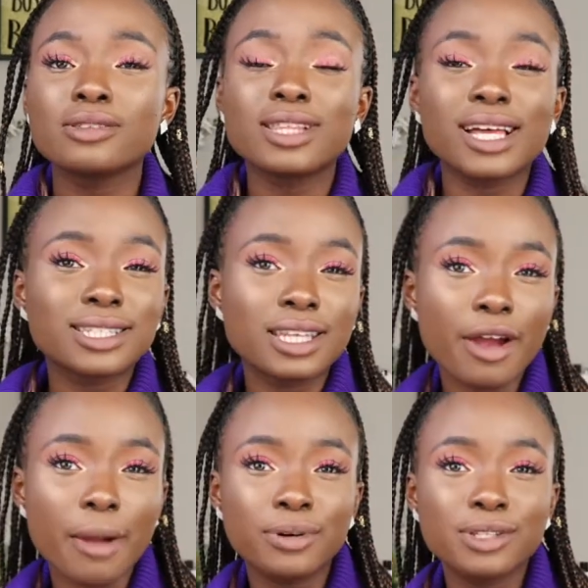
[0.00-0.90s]
last year
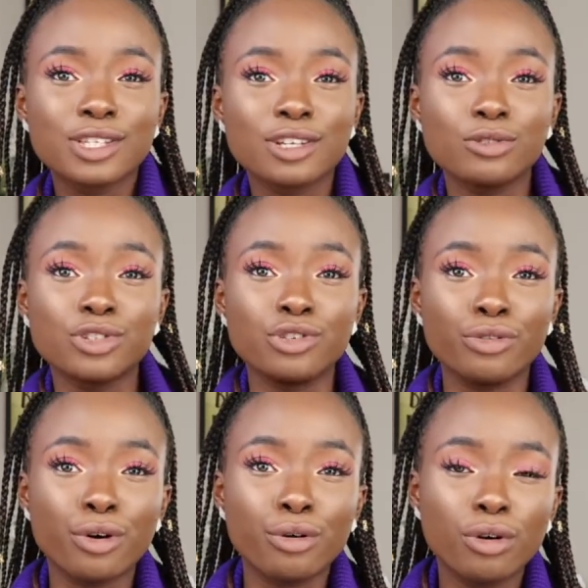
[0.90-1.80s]
I put single
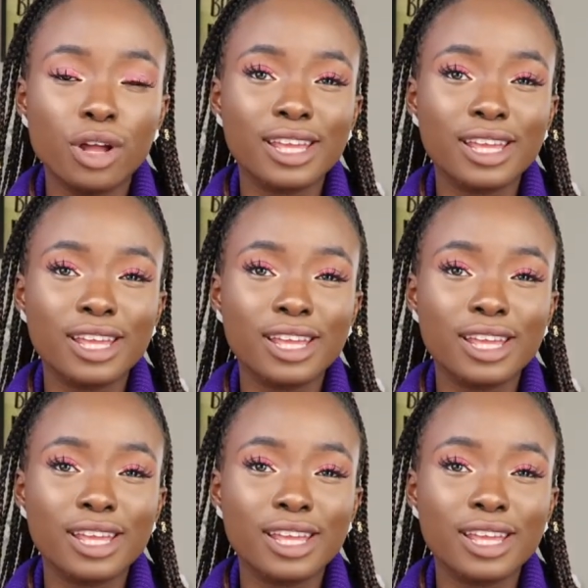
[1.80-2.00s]
0